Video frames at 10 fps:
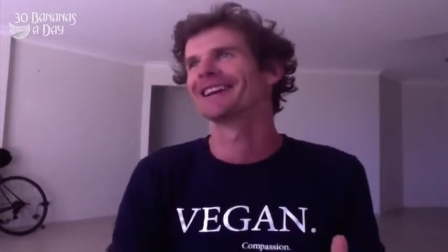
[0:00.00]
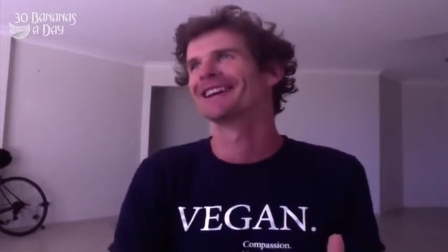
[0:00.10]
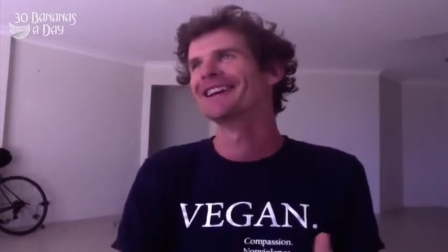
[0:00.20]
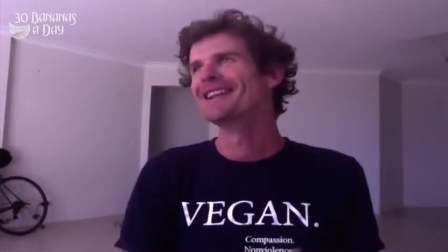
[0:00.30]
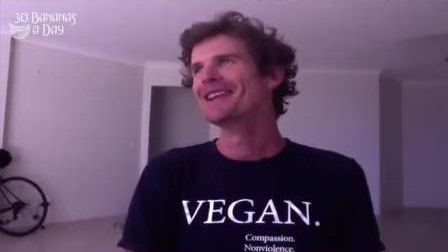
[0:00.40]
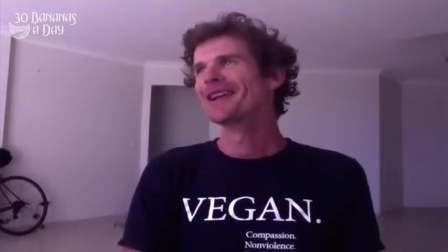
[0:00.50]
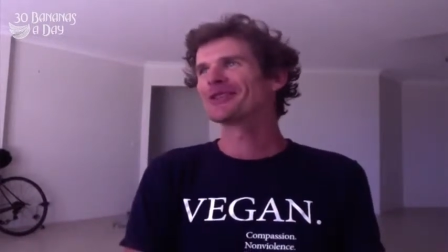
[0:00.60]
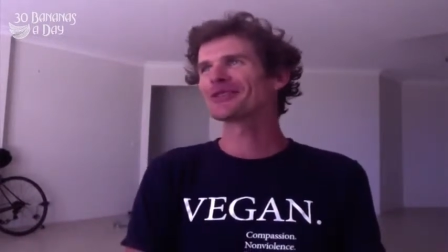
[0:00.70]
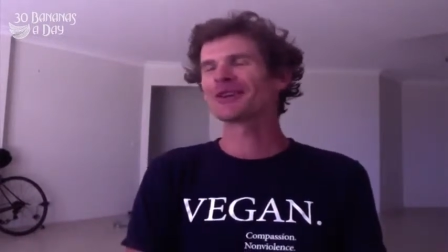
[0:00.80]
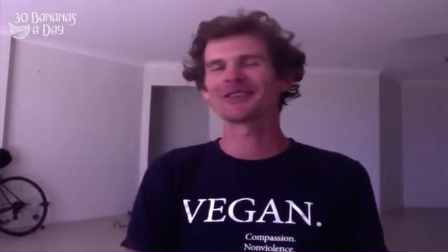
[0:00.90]
it's
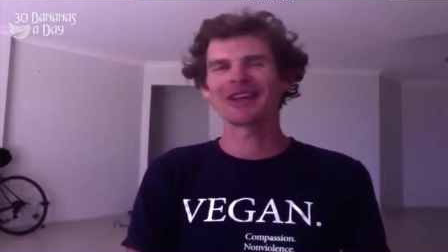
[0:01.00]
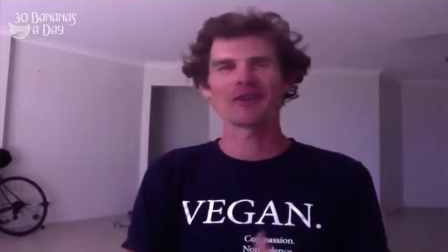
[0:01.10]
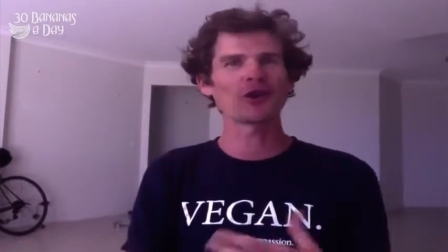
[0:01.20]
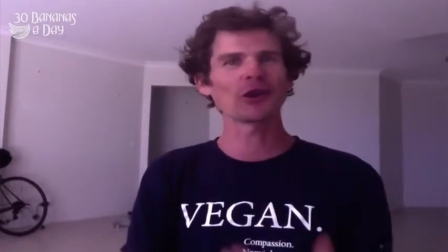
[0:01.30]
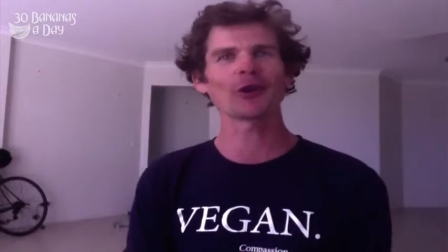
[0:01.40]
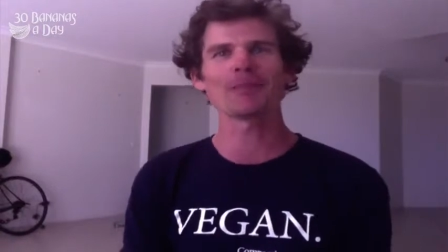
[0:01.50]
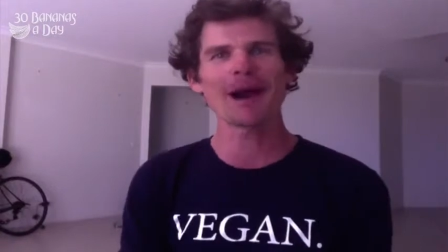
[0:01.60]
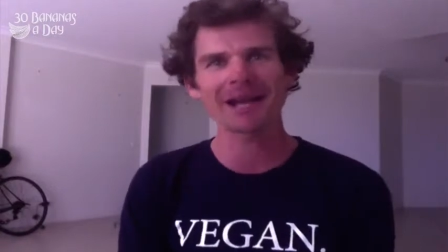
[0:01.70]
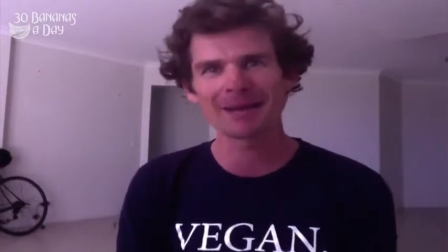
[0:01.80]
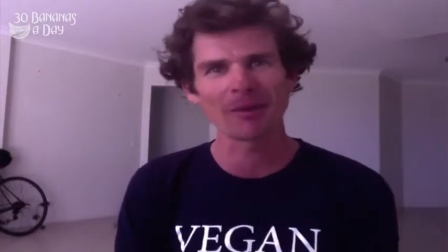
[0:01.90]
just like say I've got a lot of
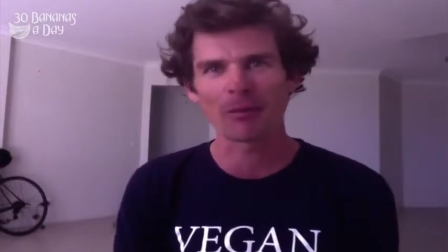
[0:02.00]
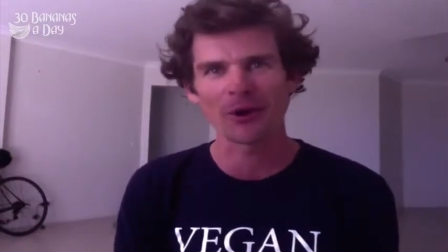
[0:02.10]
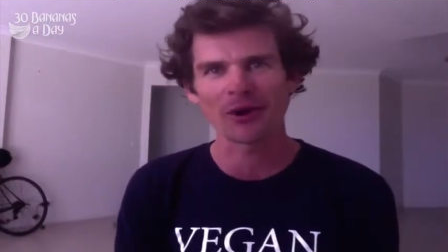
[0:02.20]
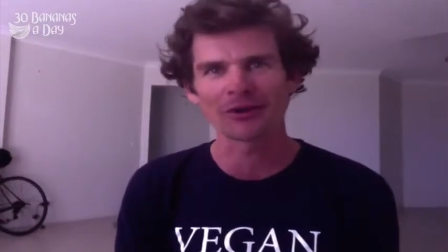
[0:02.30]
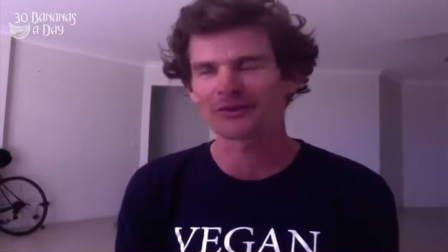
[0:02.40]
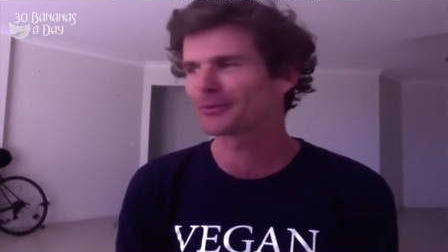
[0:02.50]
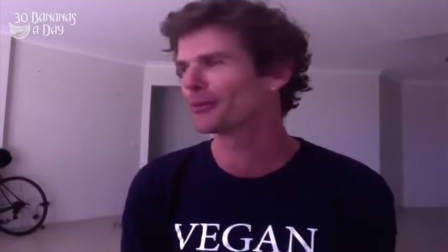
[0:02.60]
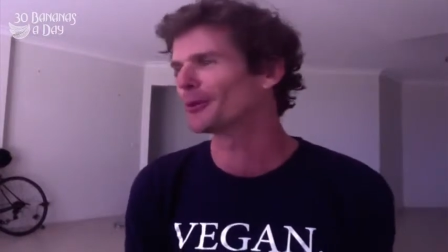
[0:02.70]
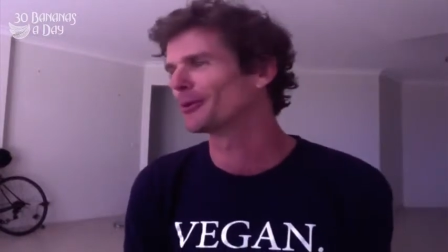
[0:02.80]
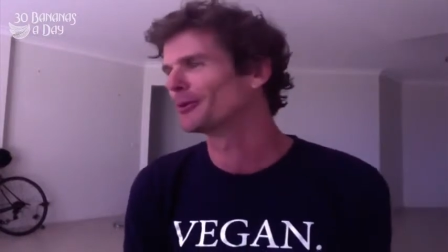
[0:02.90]
money in my purse.
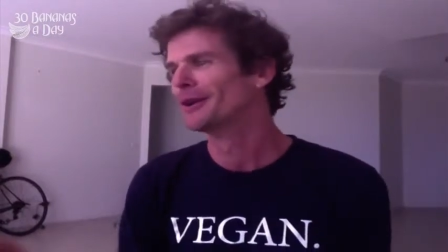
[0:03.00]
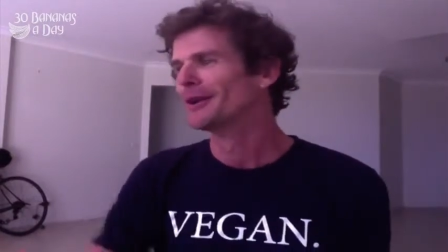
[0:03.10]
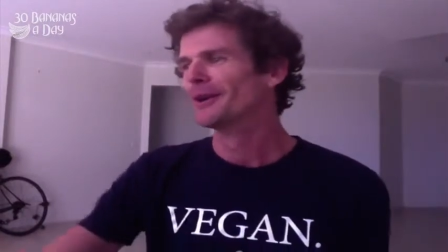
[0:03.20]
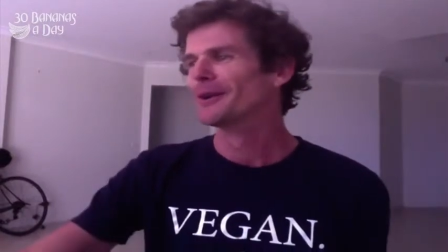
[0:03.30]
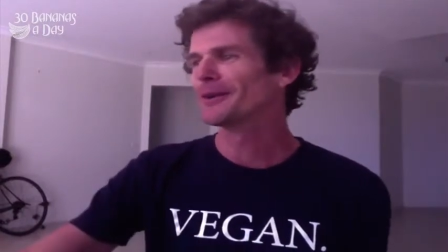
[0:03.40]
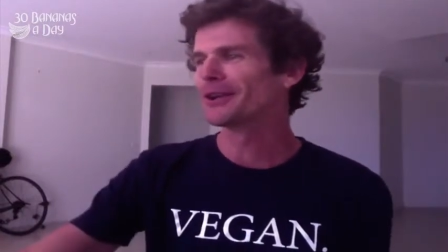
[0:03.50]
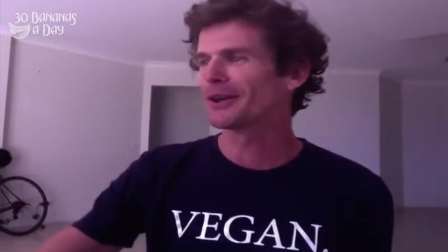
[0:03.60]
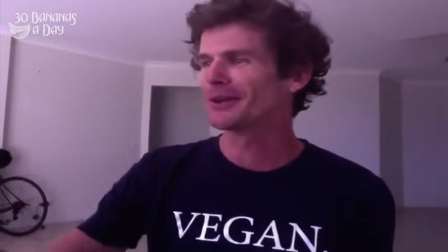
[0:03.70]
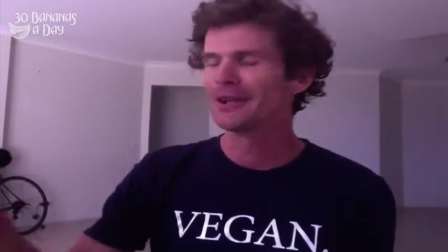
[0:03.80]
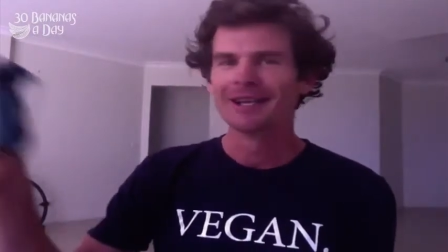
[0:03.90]
Well, you
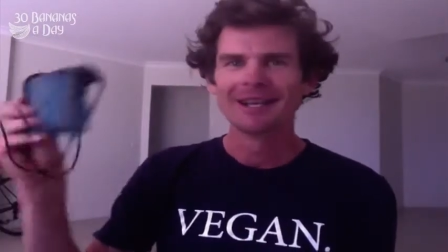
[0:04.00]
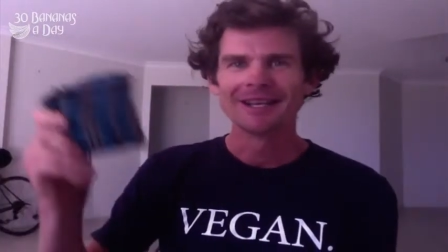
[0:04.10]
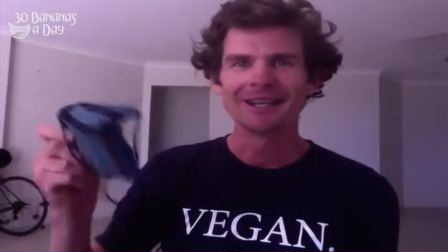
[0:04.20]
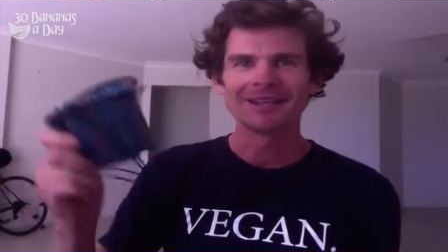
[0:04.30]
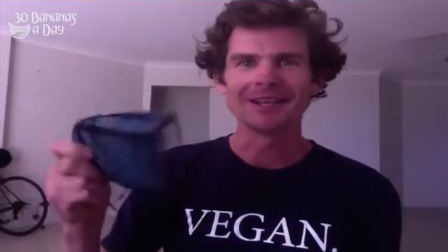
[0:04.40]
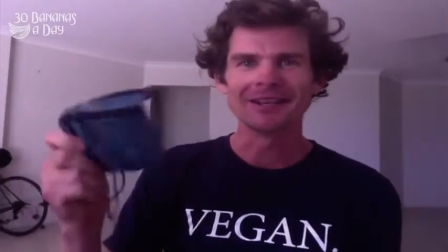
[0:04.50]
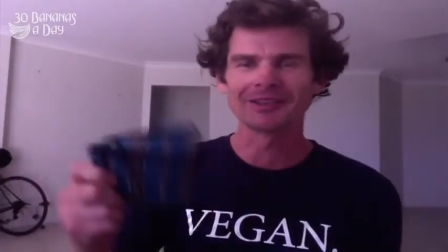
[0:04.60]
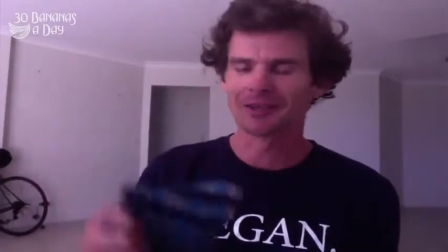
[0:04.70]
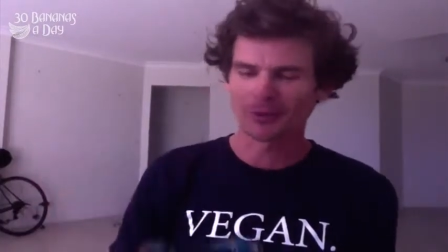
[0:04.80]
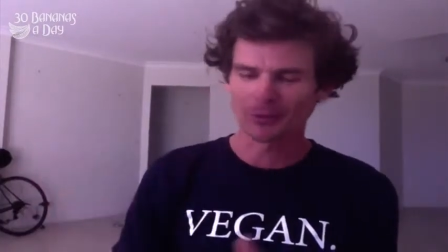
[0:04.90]
know, is
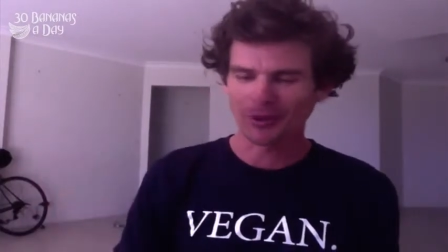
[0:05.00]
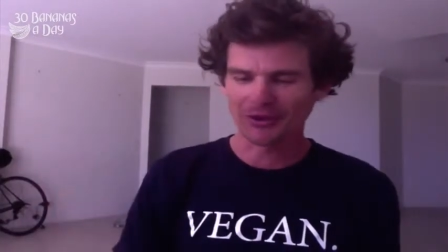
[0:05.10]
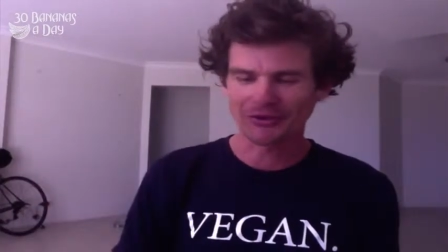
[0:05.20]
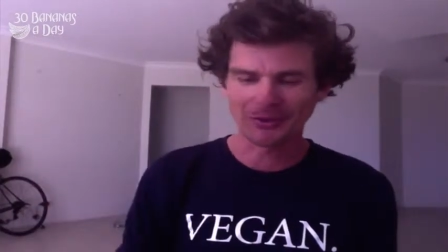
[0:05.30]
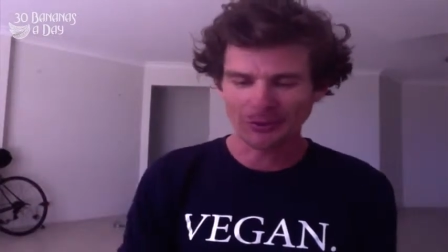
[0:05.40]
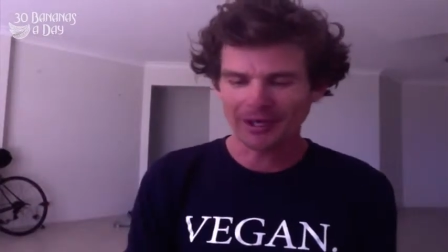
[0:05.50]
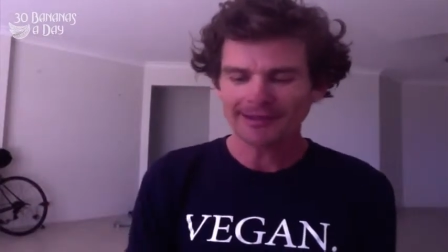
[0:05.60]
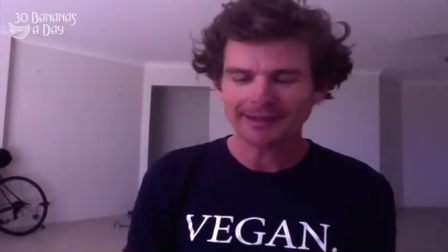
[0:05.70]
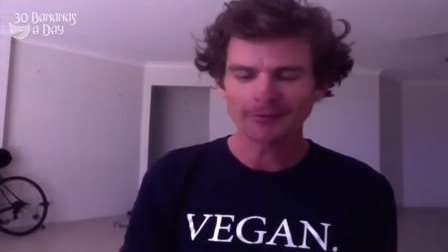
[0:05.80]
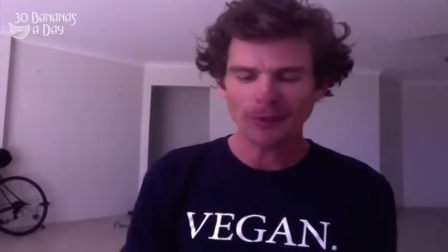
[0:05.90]
it what what is it what
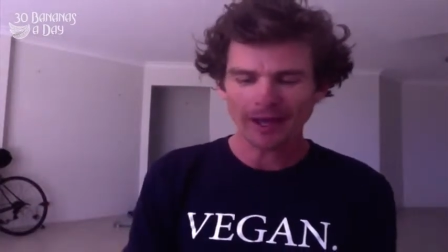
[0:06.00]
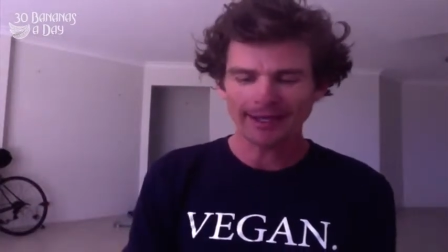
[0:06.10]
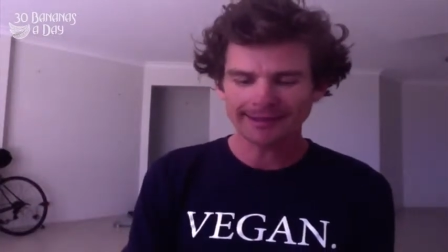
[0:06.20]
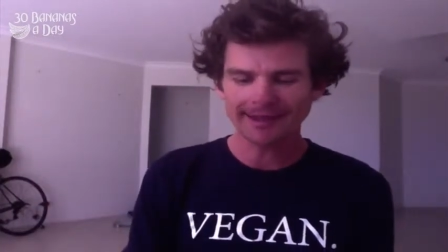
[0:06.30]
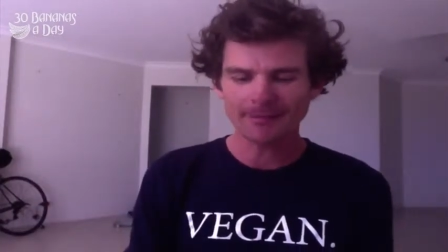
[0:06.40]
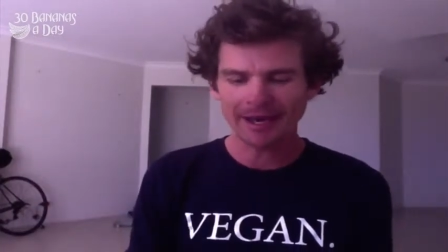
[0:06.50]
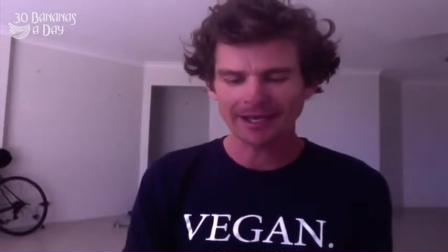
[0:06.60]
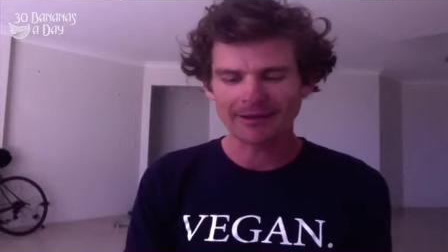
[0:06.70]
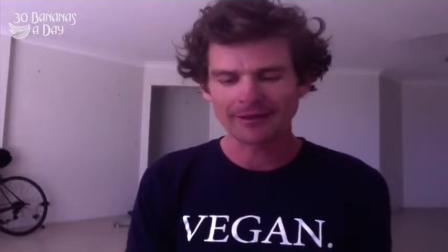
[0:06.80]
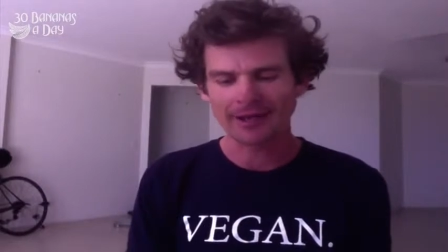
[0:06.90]
is what is the
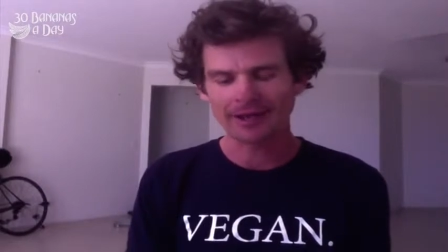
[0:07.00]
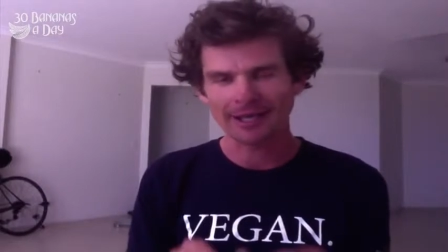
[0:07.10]
money in there?